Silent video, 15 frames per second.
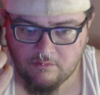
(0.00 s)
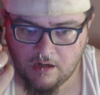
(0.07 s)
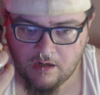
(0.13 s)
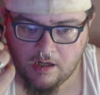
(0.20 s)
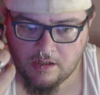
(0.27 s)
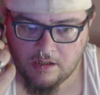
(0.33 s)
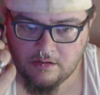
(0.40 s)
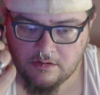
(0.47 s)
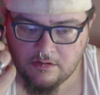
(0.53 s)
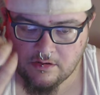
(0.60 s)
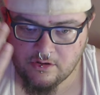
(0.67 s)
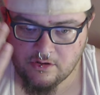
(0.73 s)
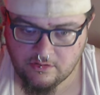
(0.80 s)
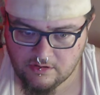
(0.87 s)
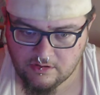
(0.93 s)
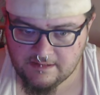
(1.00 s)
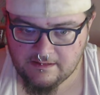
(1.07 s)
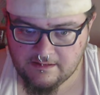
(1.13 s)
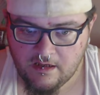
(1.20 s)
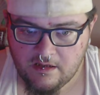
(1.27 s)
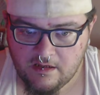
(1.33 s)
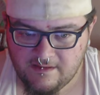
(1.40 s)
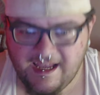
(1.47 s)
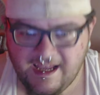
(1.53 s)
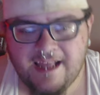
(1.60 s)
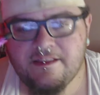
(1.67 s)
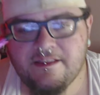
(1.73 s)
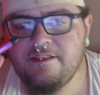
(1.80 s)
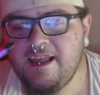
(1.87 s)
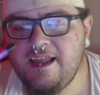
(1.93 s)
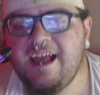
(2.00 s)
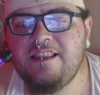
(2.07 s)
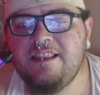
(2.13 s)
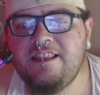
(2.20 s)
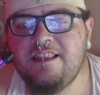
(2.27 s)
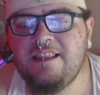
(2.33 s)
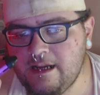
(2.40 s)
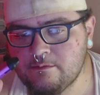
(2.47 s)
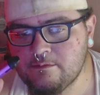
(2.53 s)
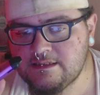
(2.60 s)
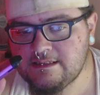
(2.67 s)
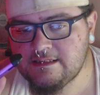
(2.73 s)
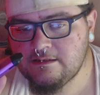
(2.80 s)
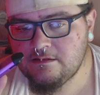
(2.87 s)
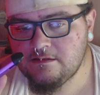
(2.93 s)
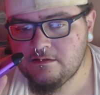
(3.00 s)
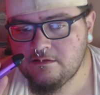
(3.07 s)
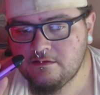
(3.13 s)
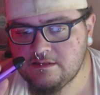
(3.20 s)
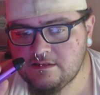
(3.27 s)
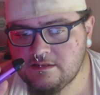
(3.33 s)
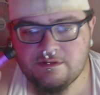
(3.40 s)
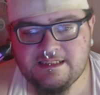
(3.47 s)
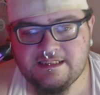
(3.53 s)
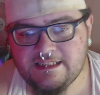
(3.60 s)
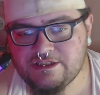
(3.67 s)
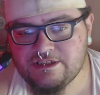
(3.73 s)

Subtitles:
They had the names. Someone snitched on me and my friend.